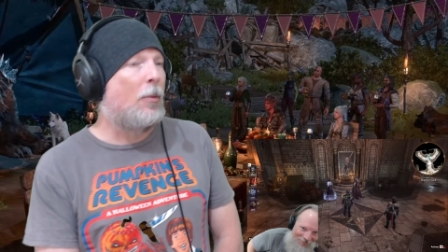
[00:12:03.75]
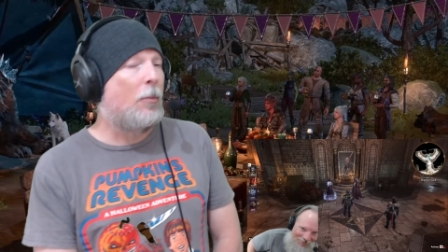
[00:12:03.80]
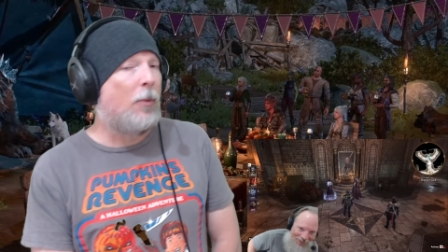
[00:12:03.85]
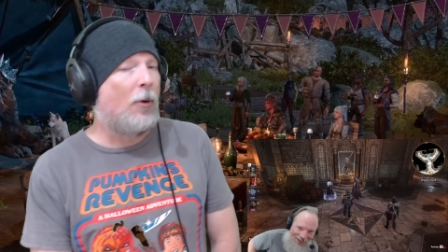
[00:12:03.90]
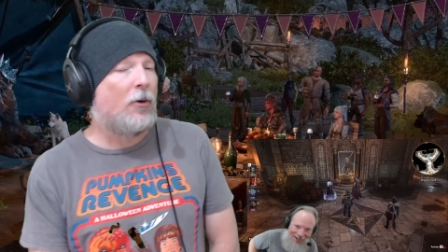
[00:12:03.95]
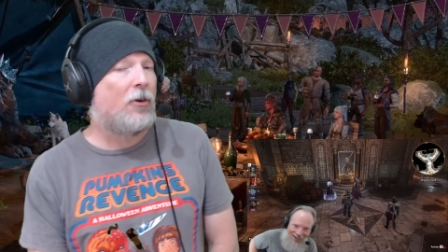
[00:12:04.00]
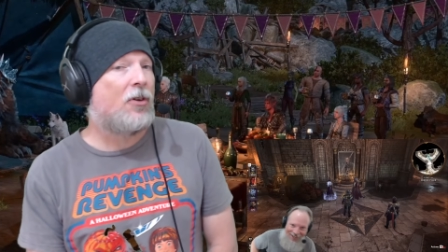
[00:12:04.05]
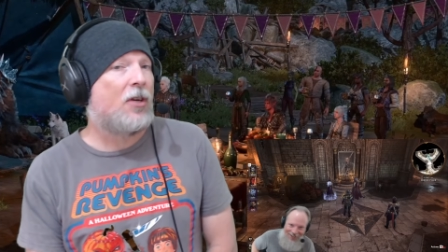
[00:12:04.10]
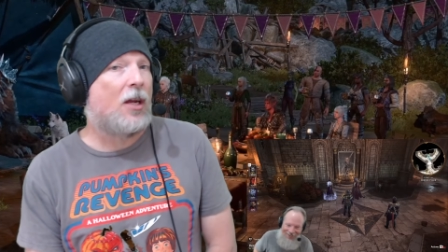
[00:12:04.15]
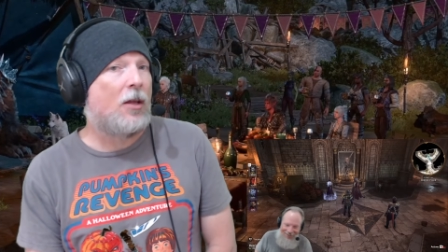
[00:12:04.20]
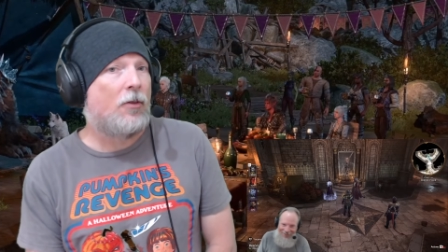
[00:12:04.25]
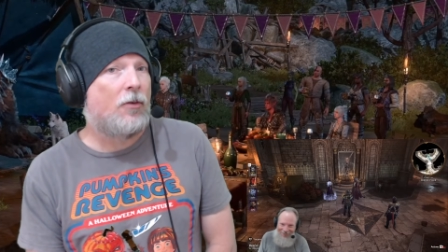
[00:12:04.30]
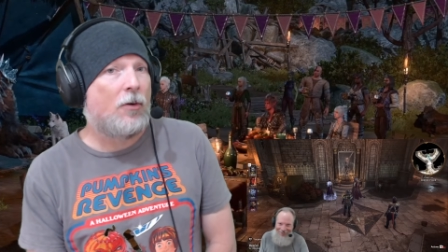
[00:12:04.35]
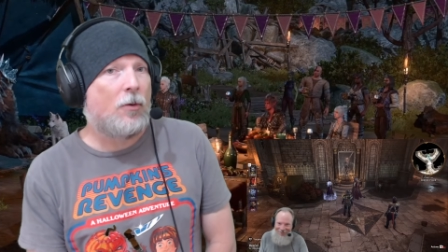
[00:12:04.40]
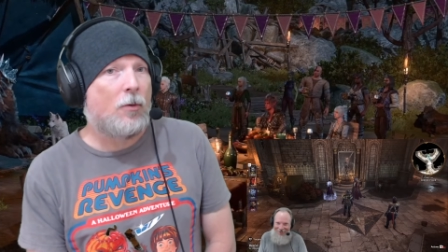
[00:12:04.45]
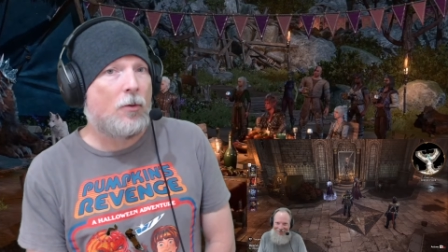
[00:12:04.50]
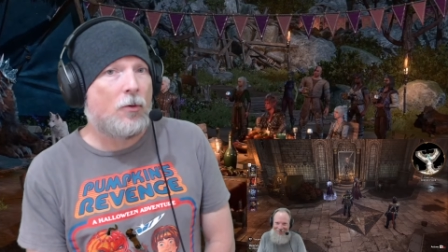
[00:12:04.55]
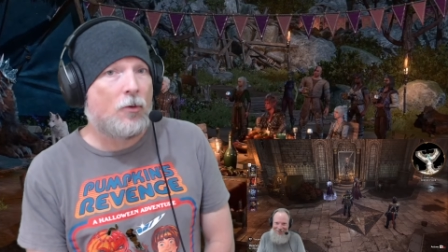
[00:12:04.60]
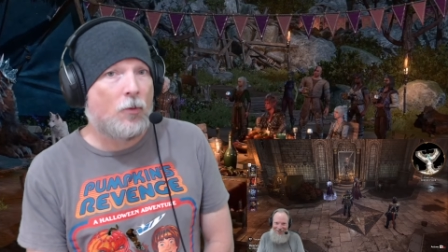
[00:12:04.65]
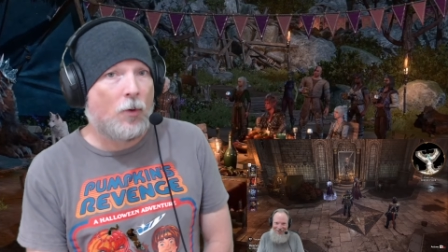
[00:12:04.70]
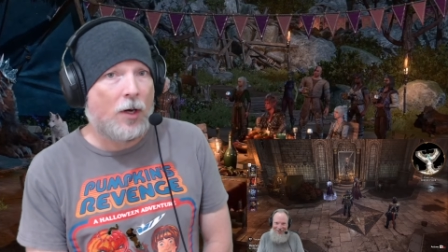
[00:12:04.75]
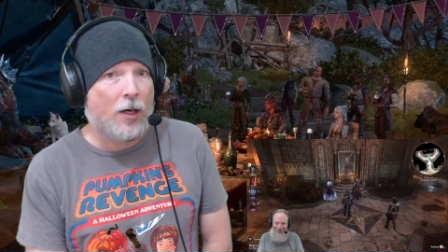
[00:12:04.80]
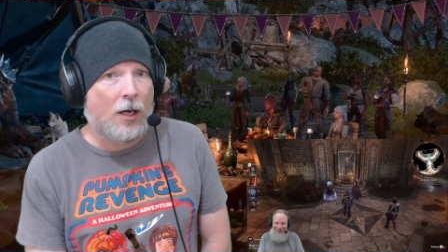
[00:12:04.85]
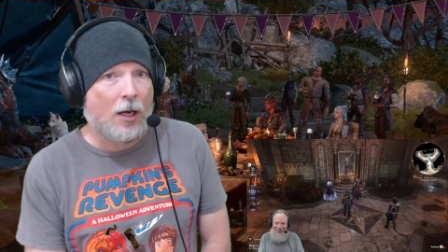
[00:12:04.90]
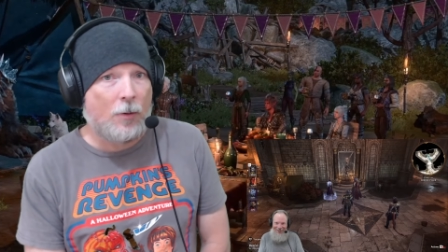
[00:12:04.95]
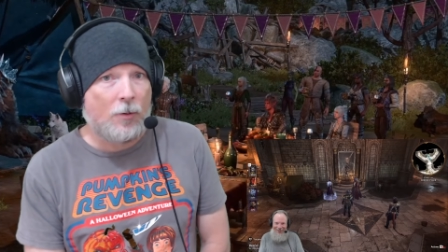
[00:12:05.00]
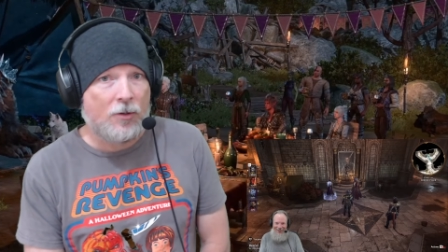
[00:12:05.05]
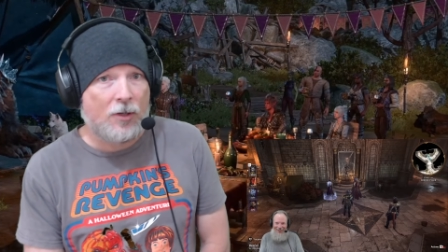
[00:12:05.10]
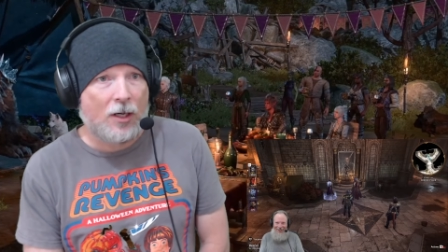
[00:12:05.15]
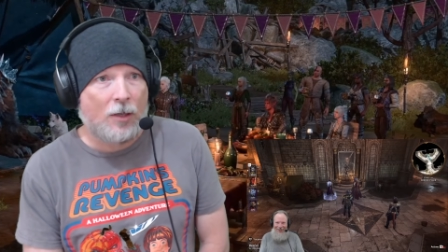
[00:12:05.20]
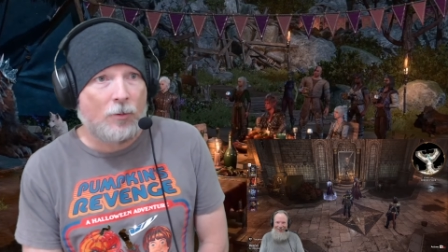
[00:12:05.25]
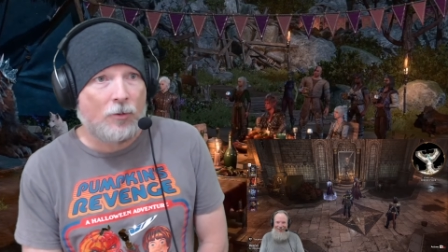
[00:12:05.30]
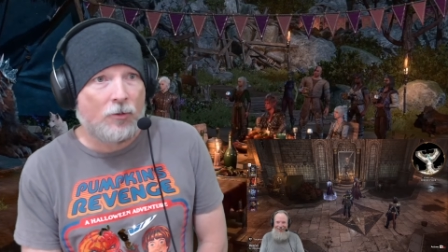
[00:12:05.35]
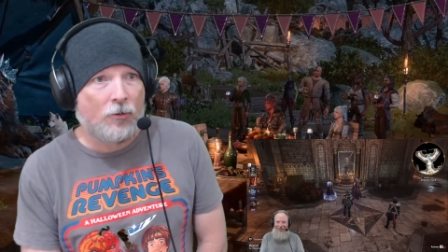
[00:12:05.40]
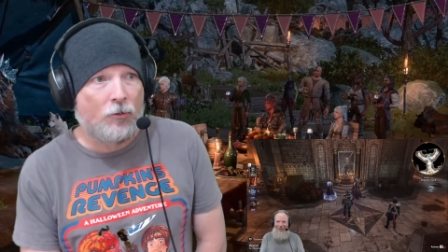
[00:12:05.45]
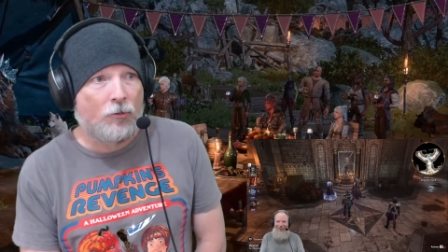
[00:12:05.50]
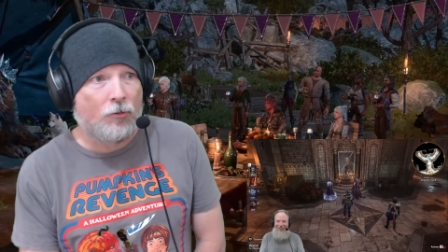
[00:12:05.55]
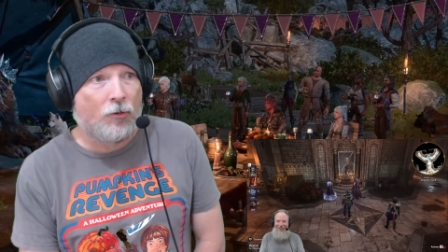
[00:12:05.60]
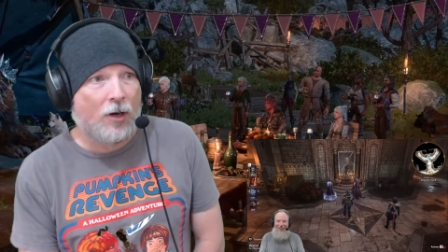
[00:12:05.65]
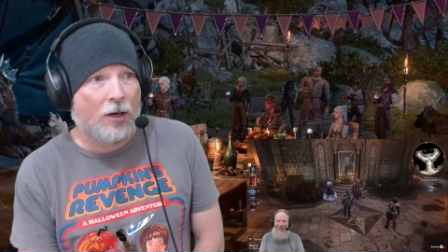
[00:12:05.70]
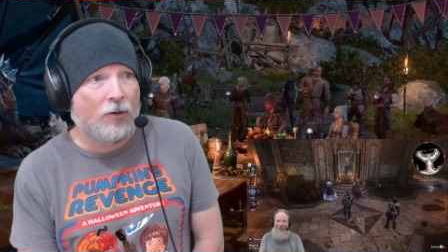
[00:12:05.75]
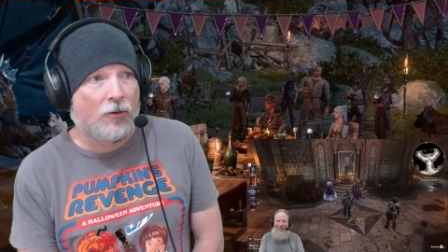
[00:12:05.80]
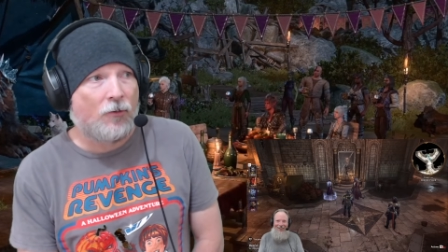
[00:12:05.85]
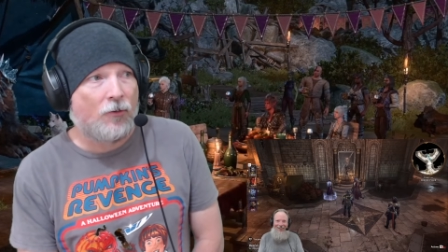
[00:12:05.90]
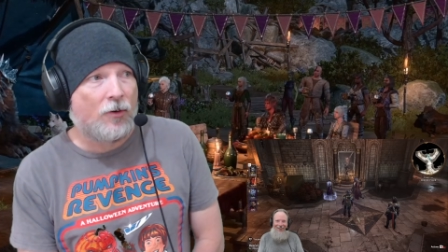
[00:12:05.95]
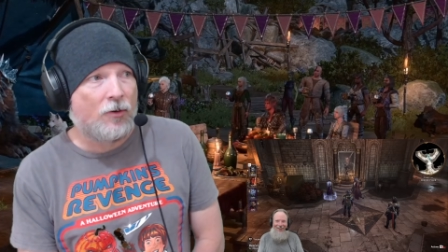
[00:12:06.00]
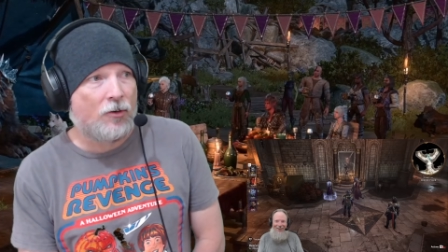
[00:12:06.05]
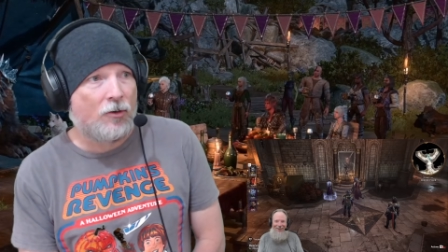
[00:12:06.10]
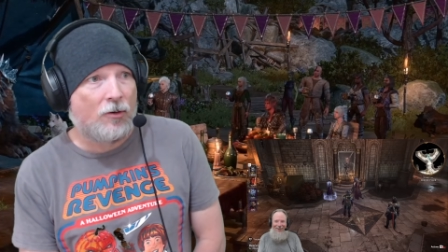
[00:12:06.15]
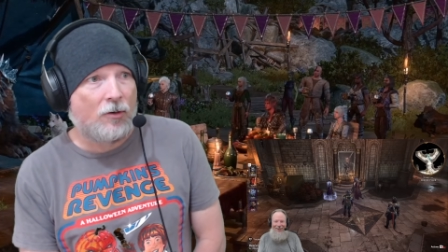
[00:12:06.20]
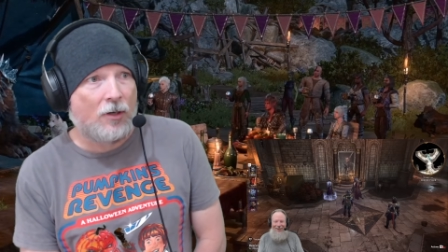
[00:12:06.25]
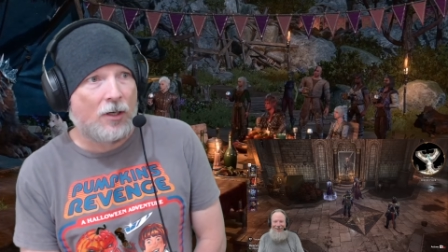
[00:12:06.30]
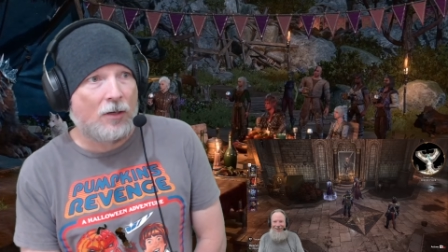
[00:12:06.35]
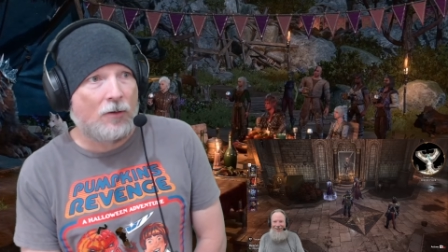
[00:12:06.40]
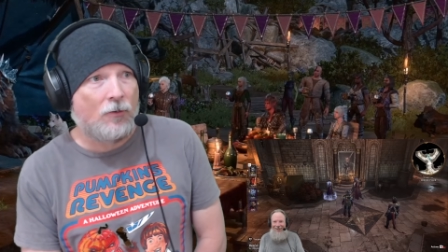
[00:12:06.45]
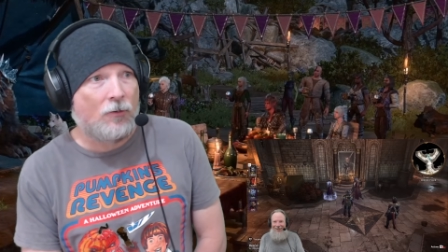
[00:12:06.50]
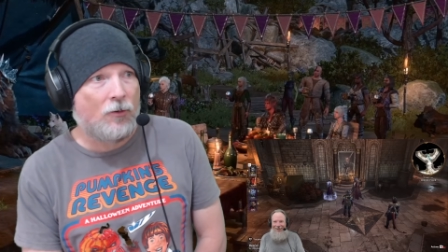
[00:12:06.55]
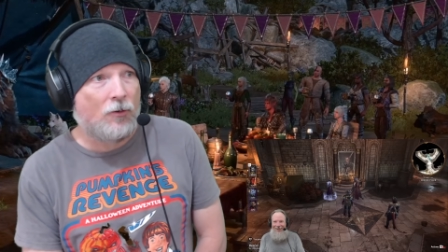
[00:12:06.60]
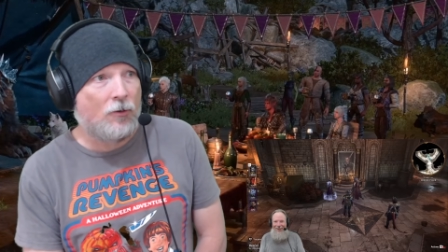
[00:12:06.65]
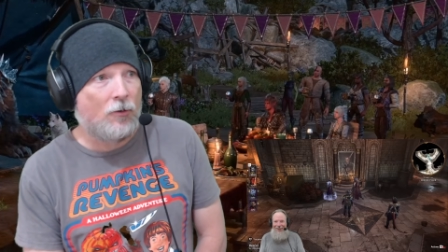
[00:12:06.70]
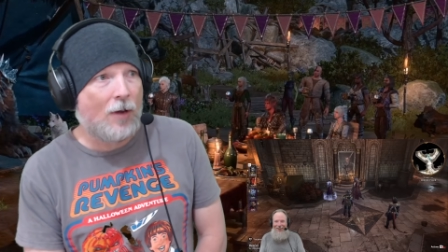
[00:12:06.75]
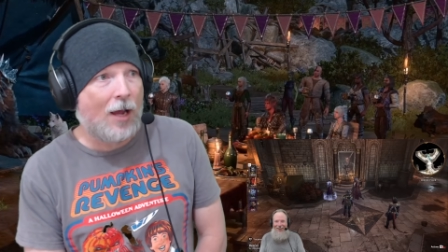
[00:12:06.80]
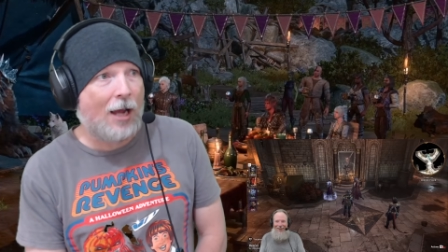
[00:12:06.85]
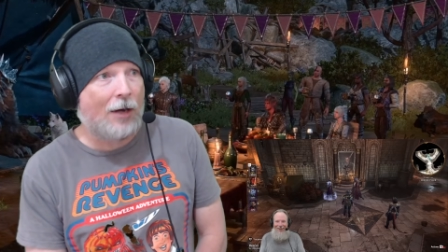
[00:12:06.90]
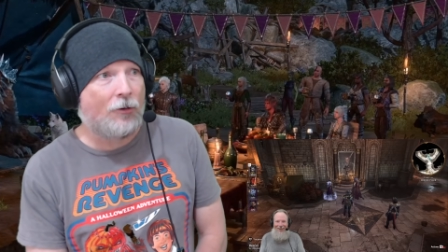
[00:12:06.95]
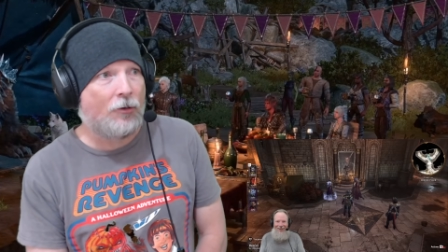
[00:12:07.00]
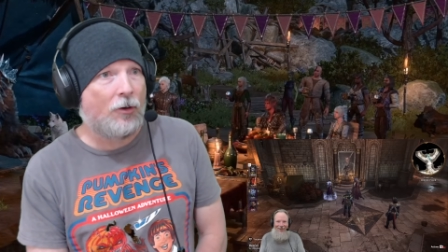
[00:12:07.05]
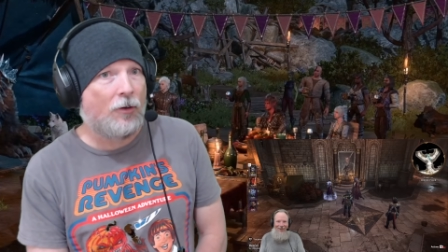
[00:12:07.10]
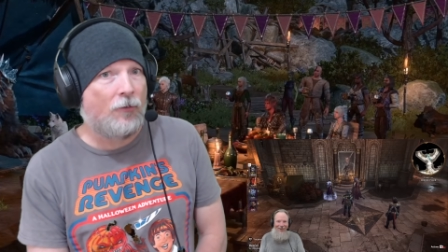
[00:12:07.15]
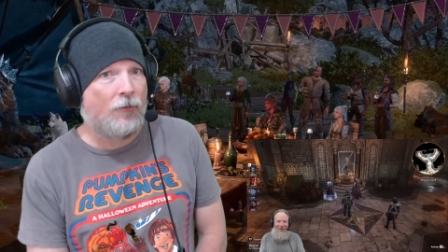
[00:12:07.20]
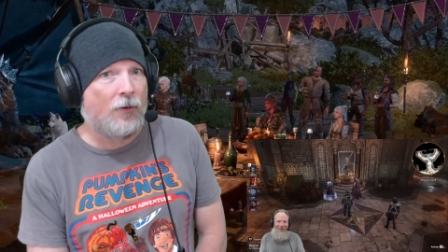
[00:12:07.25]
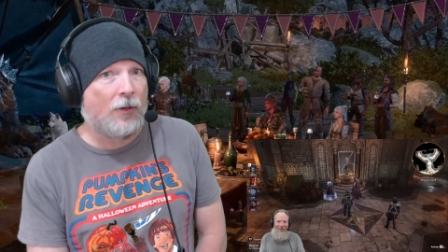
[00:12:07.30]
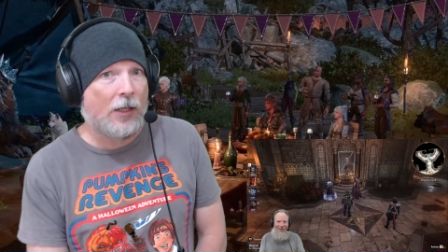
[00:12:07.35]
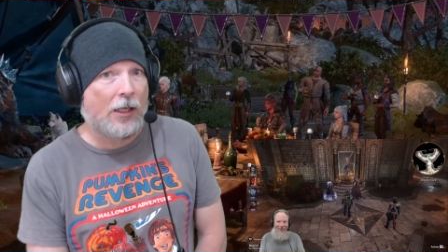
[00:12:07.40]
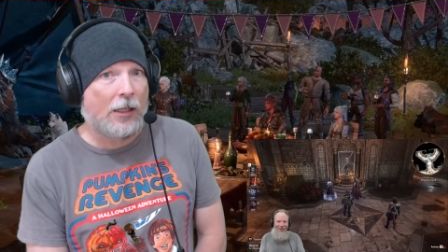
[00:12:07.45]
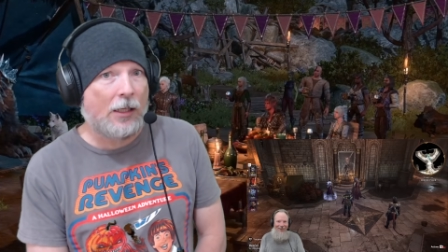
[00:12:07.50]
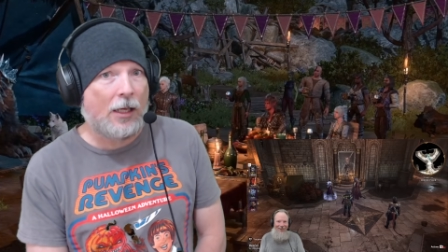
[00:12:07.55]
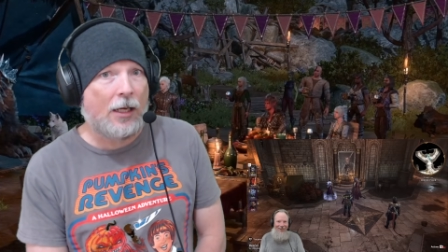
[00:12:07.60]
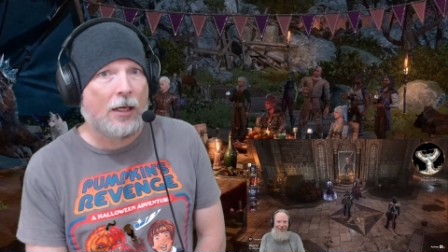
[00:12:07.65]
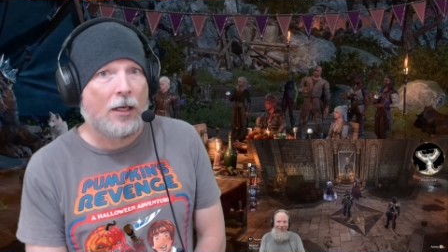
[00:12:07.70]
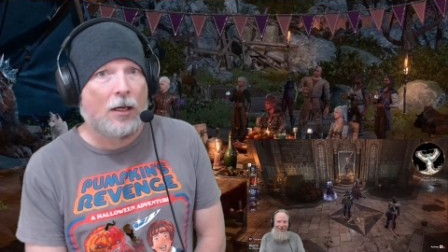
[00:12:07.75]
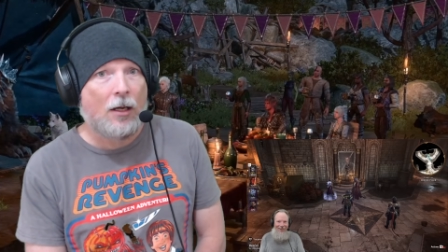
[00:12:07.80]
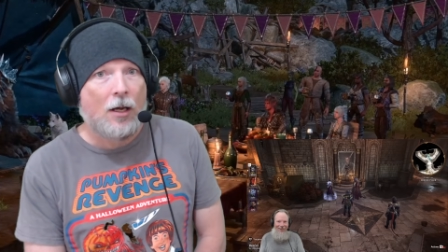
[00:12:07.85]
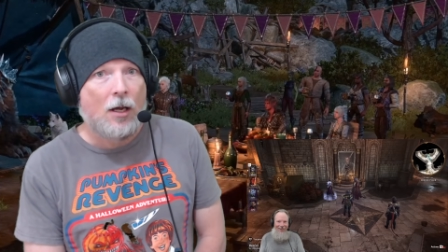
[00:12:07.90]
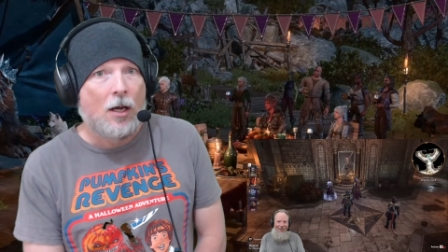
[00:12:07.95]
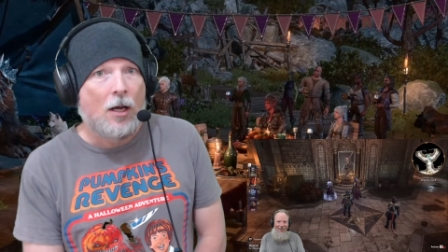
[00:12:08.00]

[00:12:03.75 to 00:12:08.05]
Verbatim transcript: but Baldur's Gate three was when I was able to transition into actually feeling like,